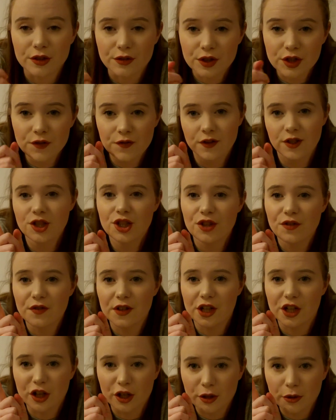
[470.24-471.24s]
I've just finished the
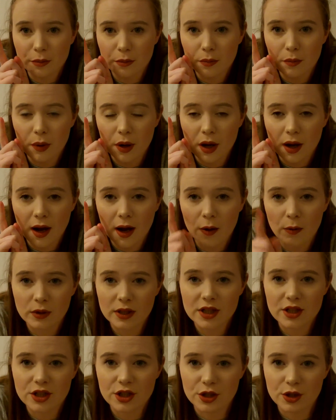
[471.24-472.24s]
video, but I
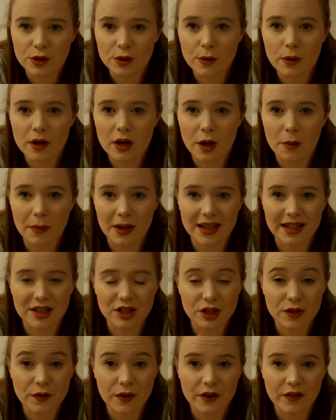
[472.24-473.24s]
wanted to come back in
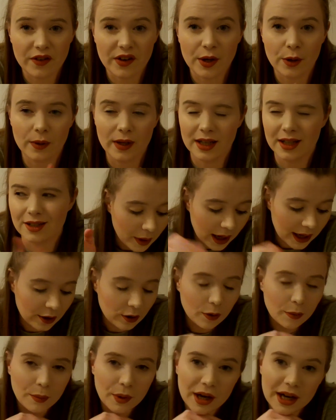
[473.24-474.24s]
just very, very quickly. I
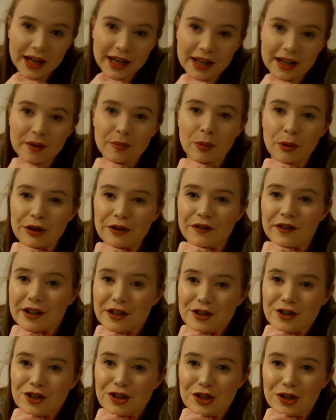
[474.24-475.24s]
got my
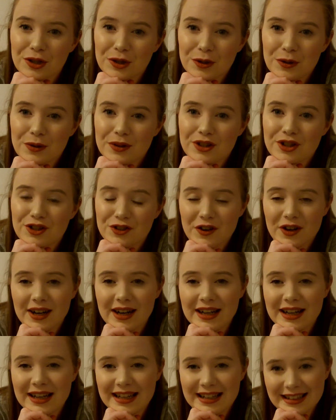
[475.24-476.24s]
boyfriend to
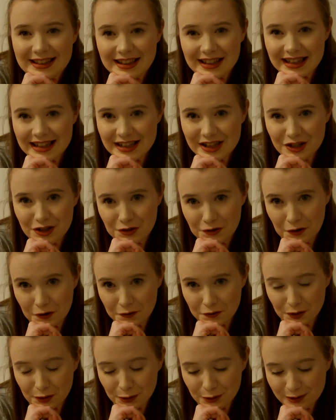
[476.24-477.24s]
try the
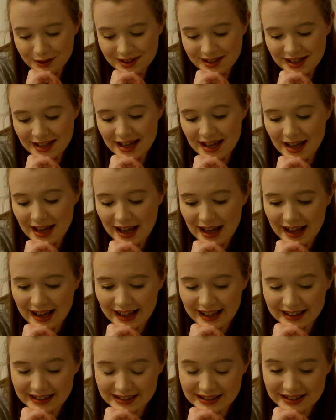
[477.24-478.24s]
truffles,
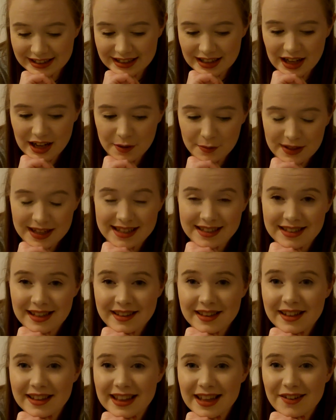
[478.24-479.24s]
and he said
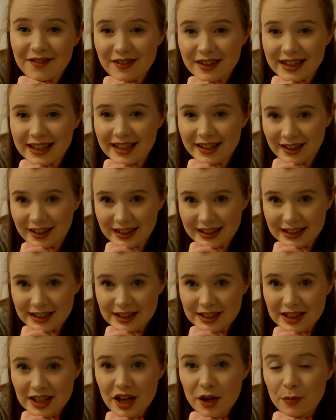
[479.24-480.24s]
that they're really
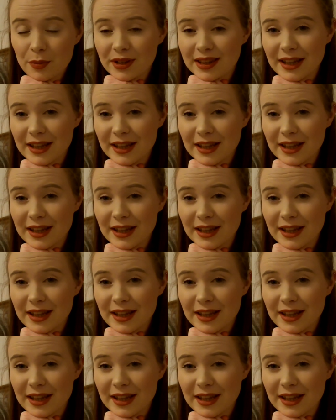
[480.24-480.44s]
nice, but